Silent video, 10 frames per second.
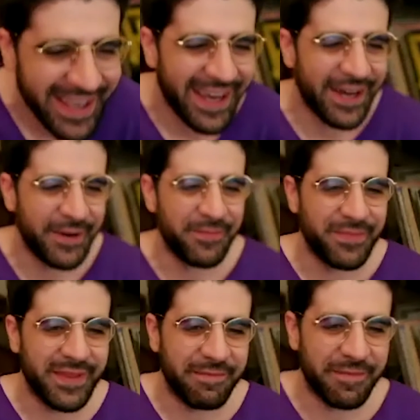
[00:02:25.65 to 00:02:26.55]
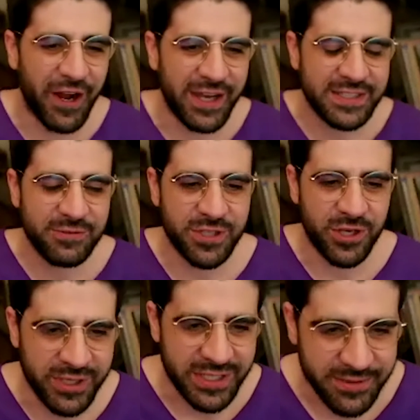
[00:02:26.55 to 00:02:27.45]
Um, for us, it was
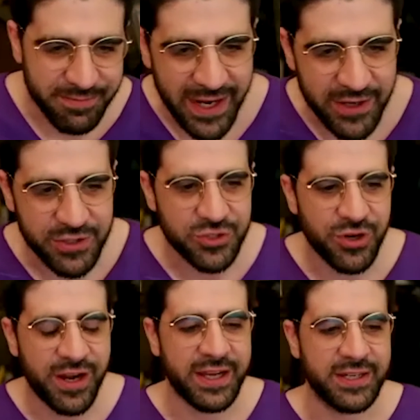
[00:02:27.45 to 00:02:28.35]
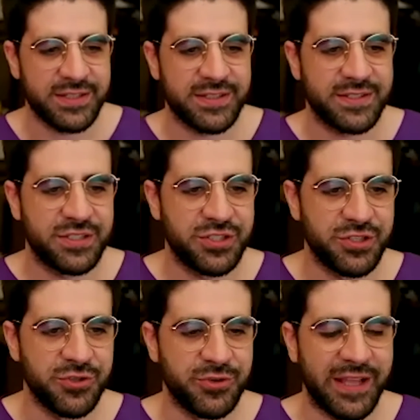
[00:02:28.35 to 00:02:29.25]
always about trying
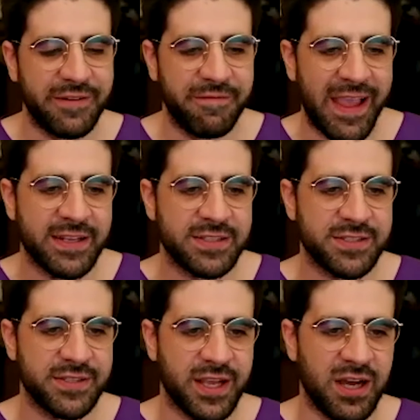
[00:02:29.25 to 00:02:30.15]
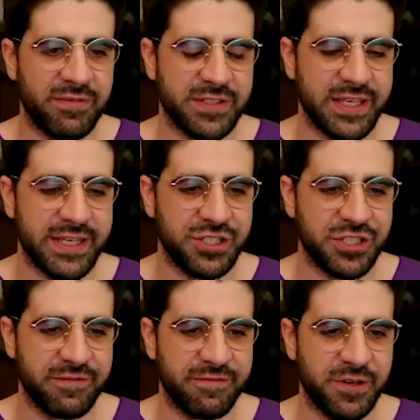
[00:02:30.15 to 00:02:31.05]
to advance the
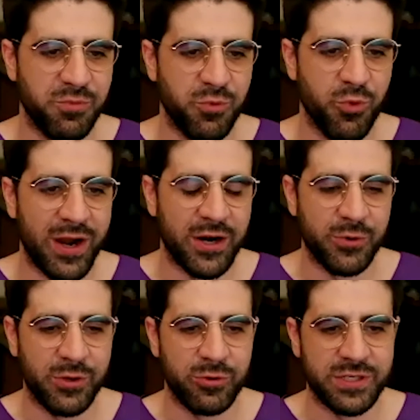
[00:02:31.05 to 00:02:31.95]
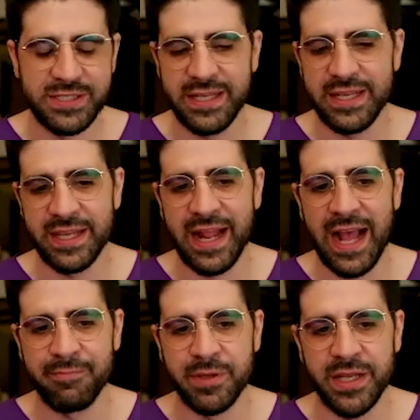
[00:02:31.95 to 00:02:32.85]
conversation from where we were seeing it
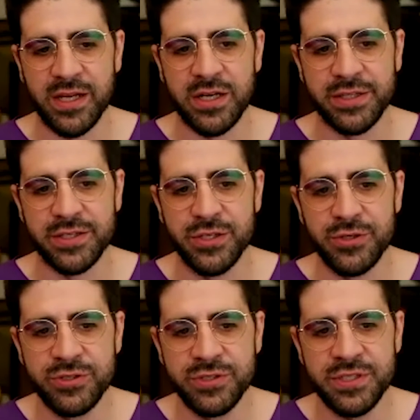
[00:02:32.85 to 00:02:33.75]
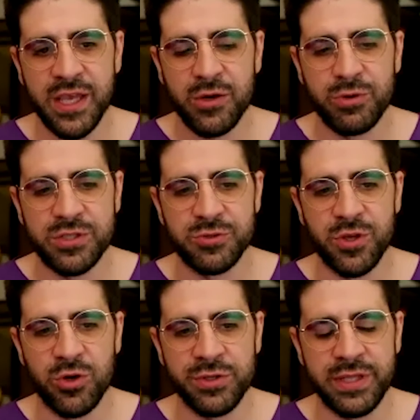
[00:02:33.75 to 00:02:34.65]
happening on the news, which was
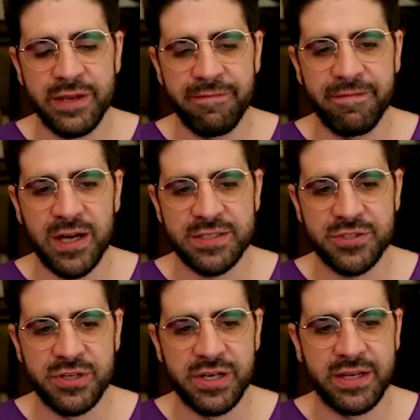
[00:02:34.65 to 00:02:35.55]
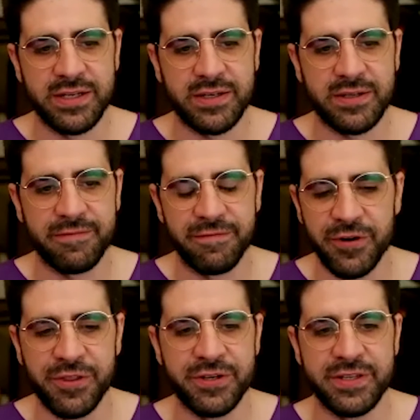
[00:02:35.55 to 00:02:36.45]
only fostering
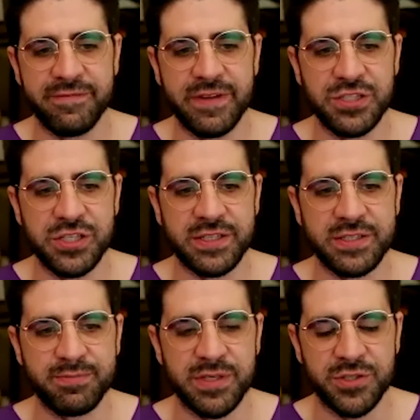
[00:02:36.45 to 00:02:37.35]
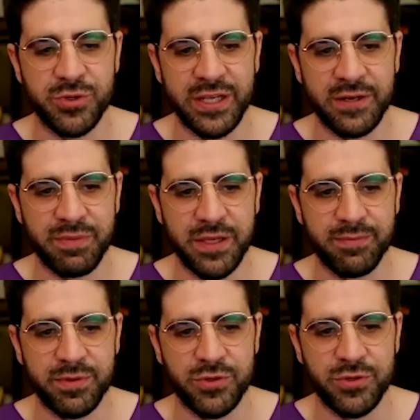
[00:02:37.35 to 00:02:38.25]
further divisions between
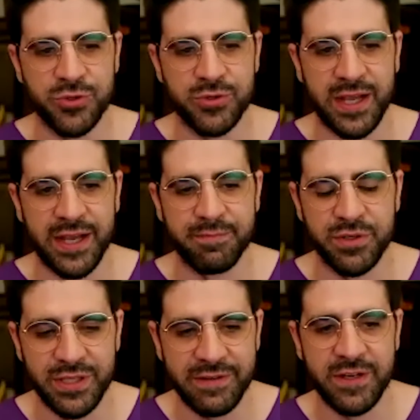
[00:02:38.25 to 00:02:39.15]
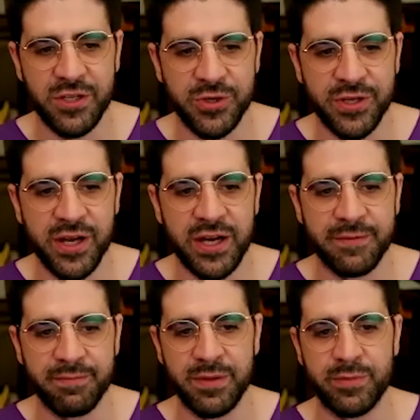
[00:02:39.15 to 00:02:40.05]
people who kind of believe in QAnon
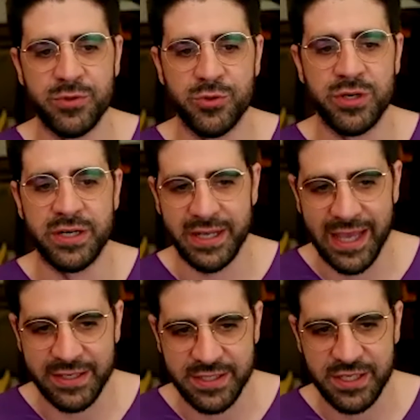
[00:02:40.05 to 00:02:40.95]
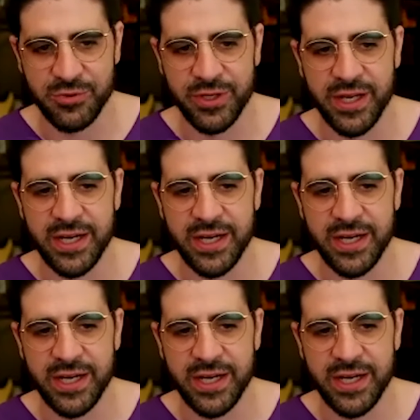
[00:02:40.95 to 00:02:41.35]
and people who are against QAnon.